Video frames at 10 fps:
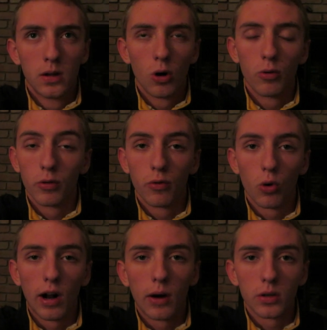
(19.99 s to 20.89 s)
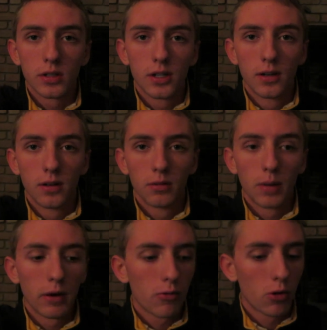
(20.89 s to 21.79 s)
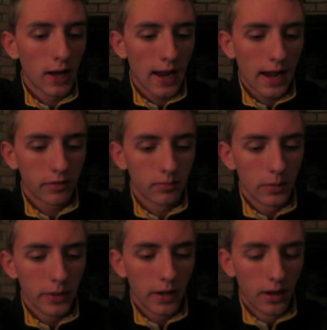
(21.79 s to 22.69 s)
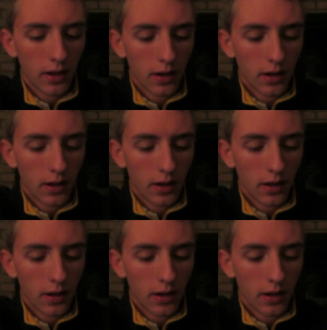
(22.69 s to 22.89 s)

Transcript: over four hours about four and a half maybe